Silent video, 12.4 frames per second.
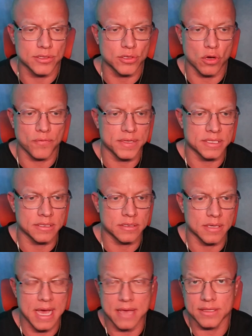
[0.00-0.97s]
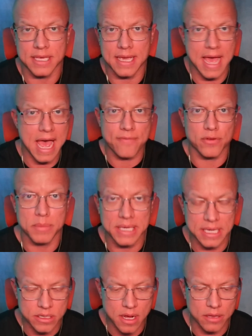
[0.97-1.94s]
So if it's, uh, say, a half a
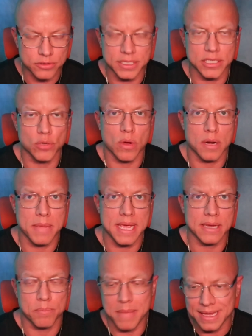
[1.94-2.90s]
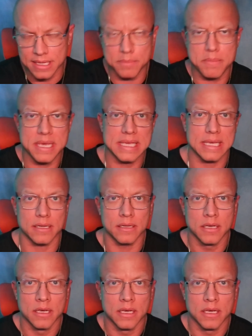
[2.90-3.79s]
million dollars that you want to make, make it a million.